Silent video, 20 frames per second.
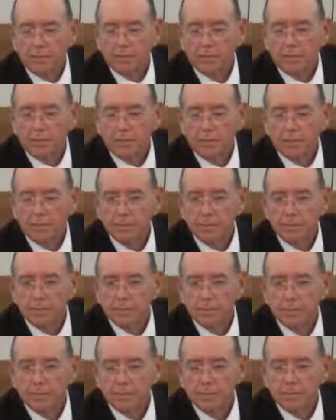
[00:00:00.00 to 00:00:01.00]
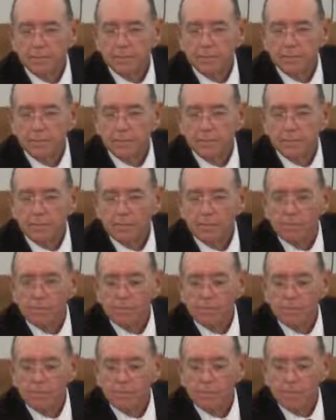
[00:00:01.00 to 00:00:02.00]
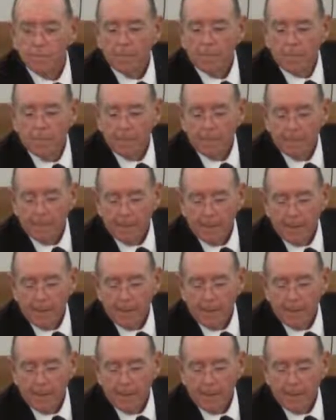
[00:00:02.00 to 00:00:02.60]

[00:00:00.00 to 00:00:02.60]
(no one is talking)